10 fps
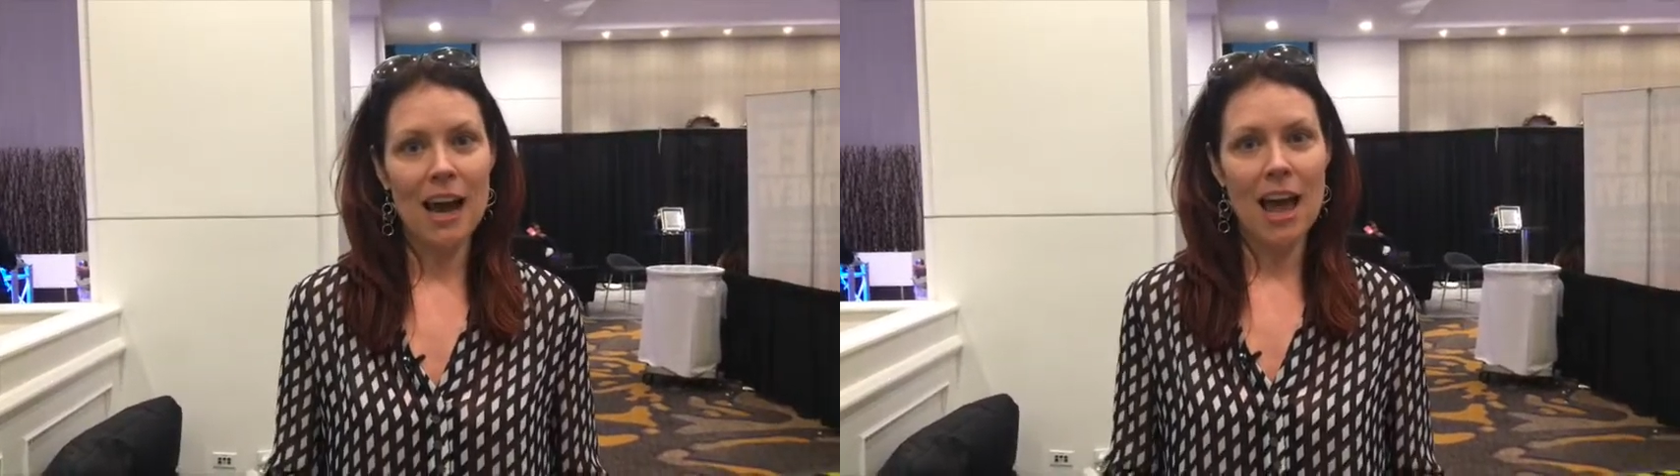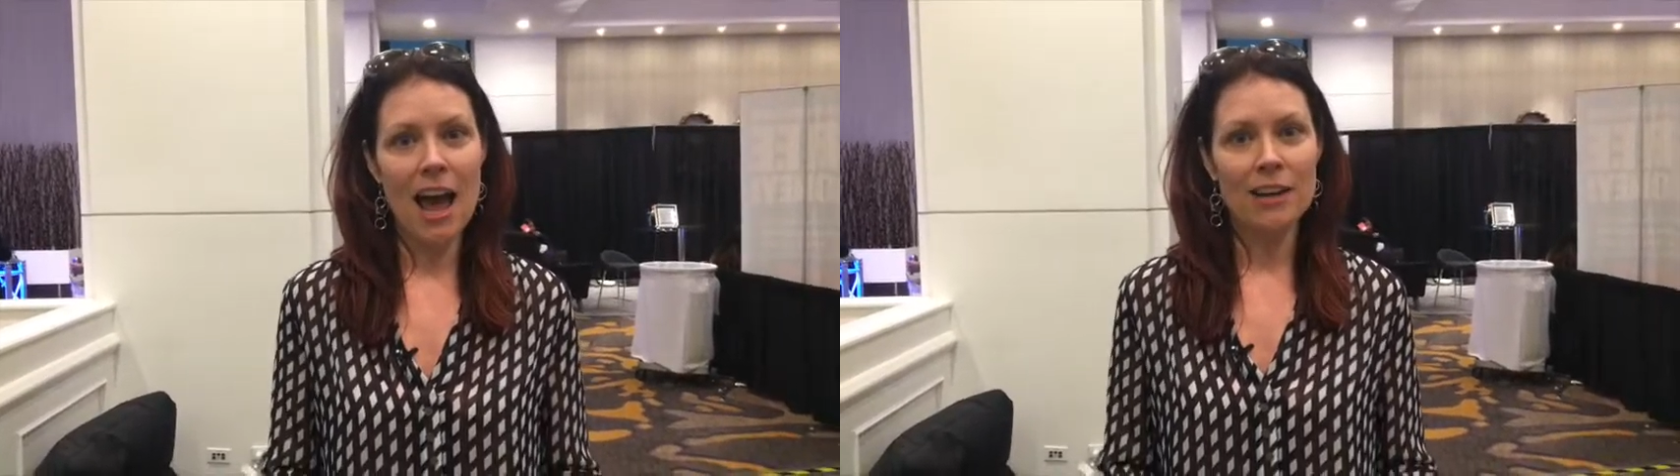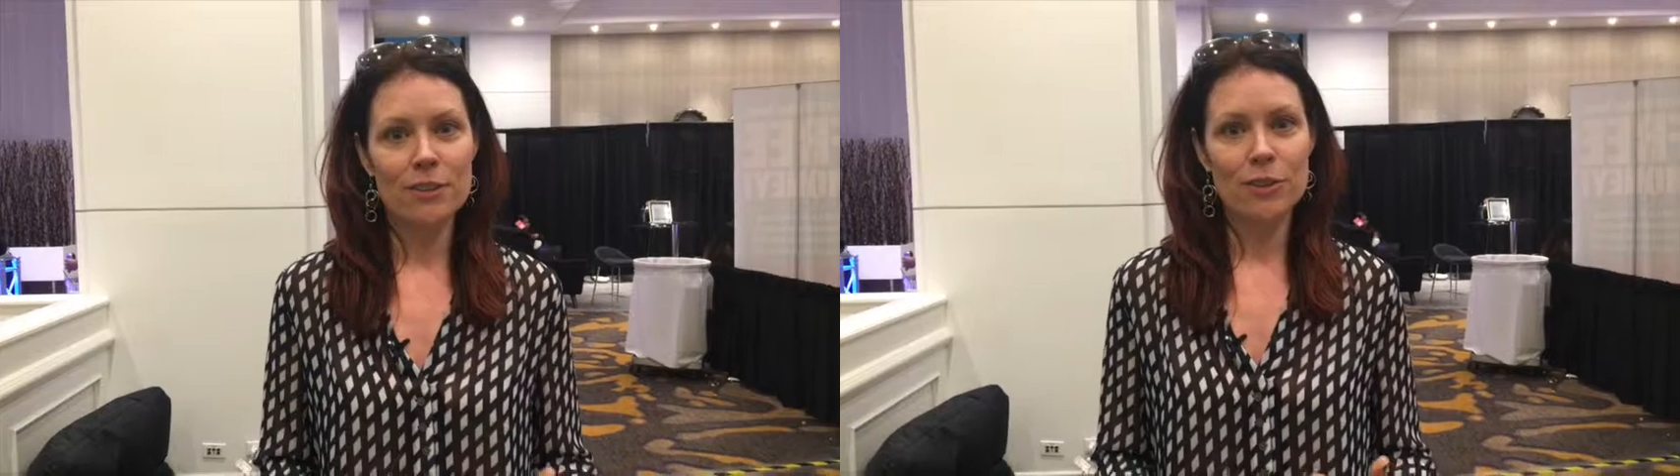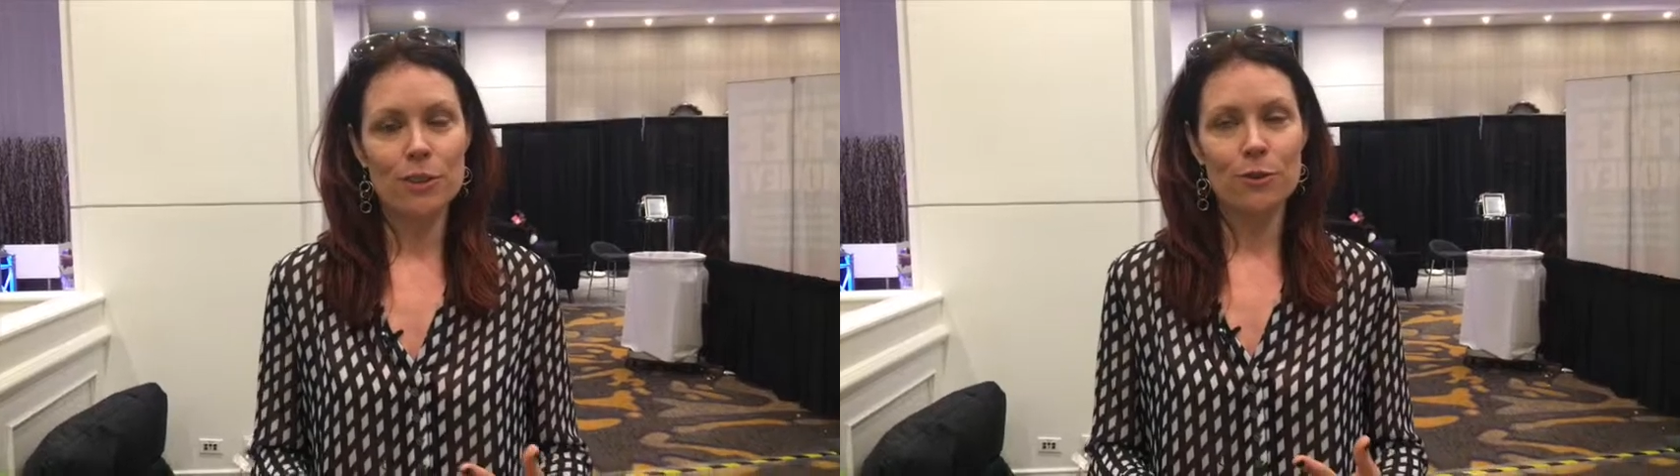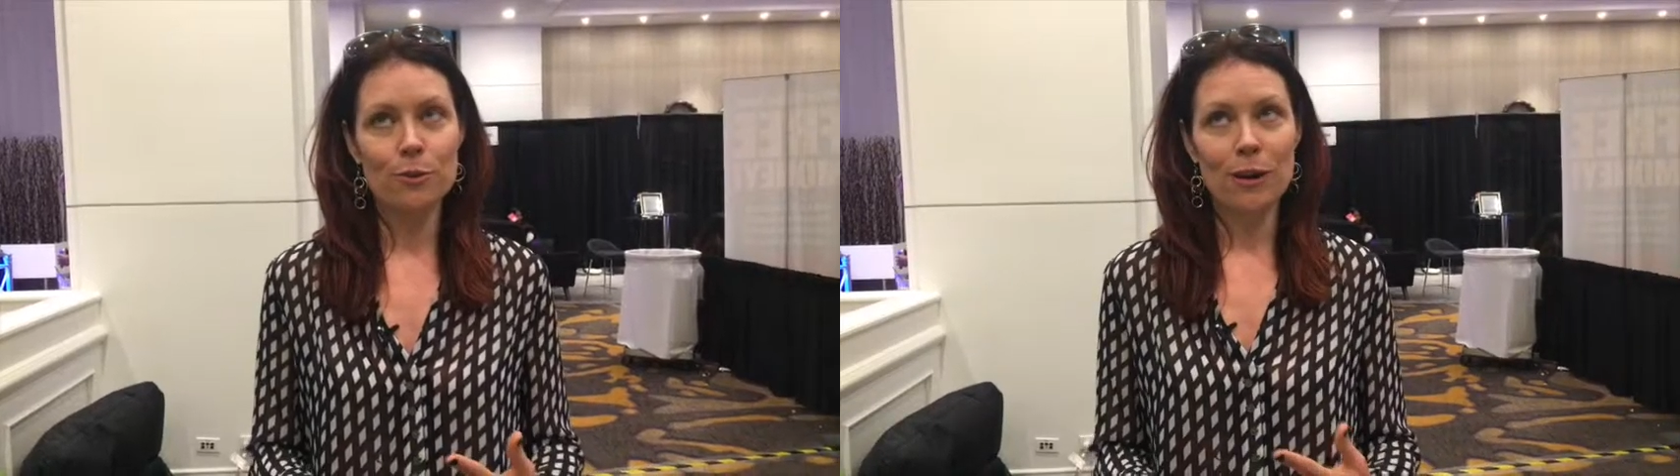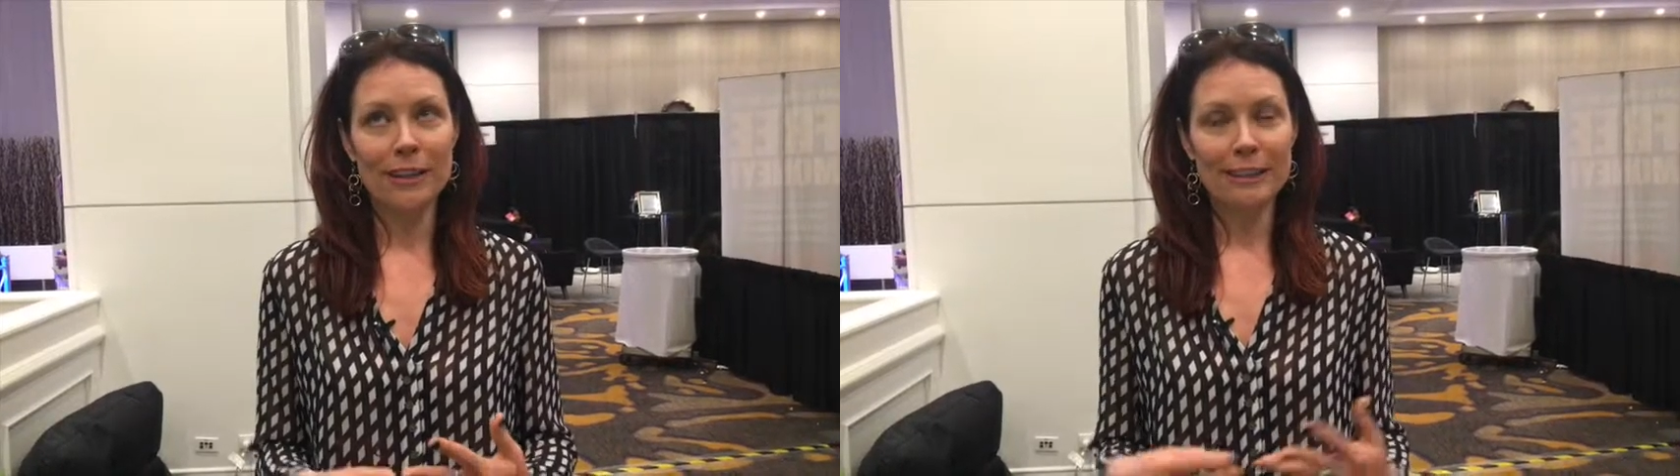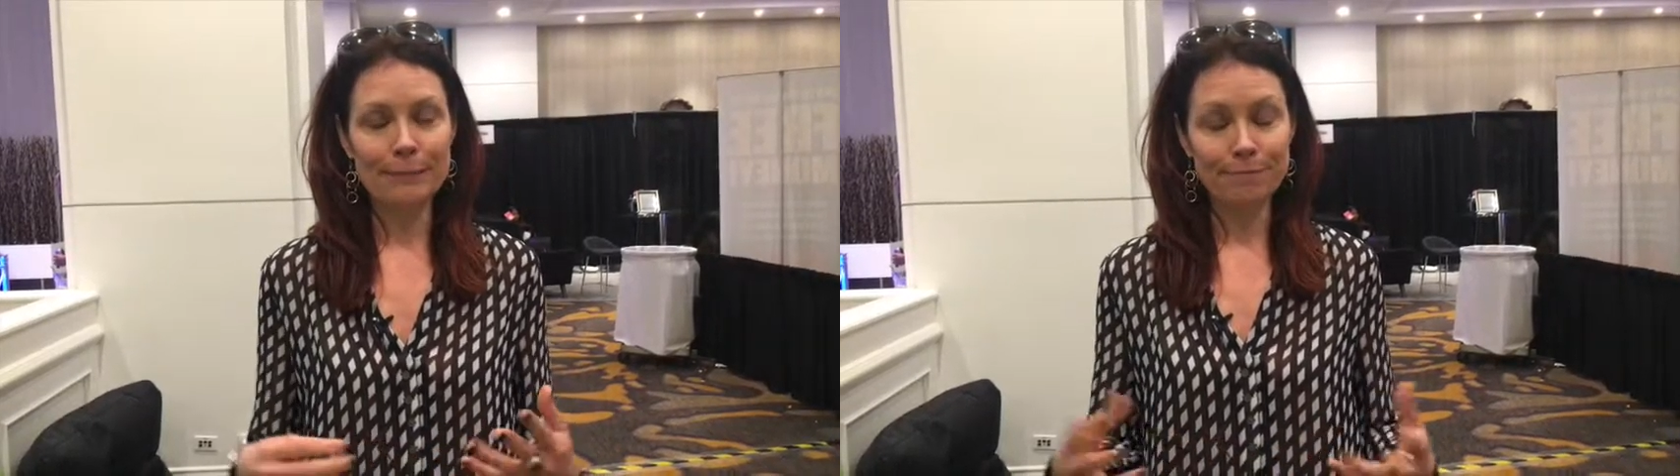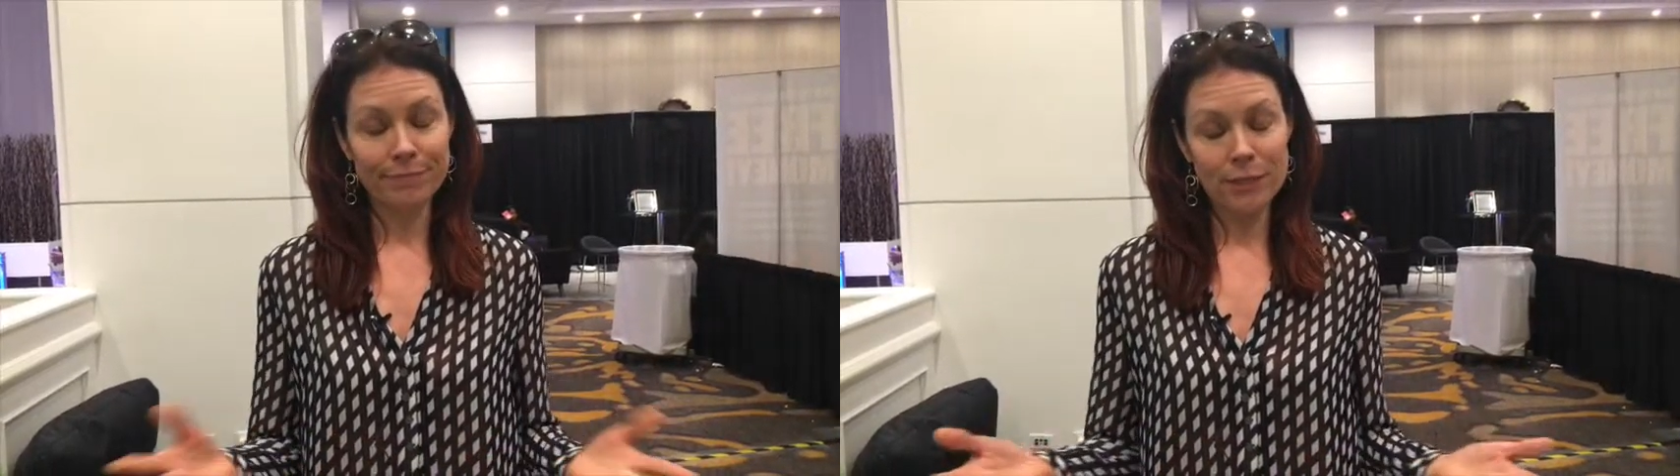I had to.
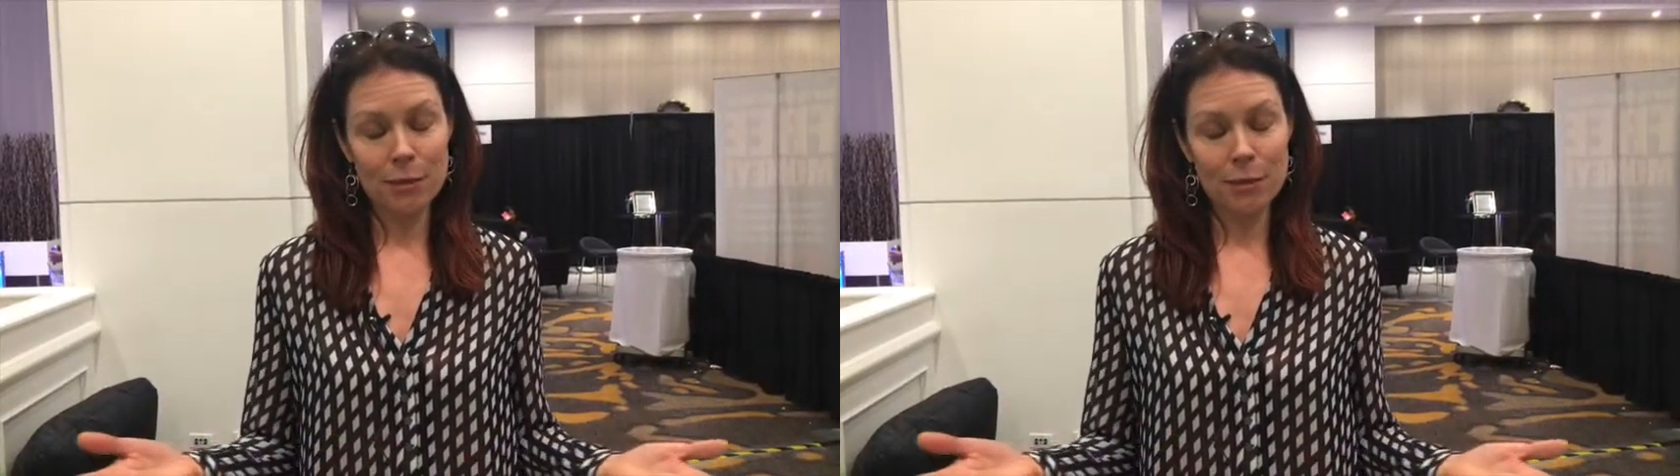Um,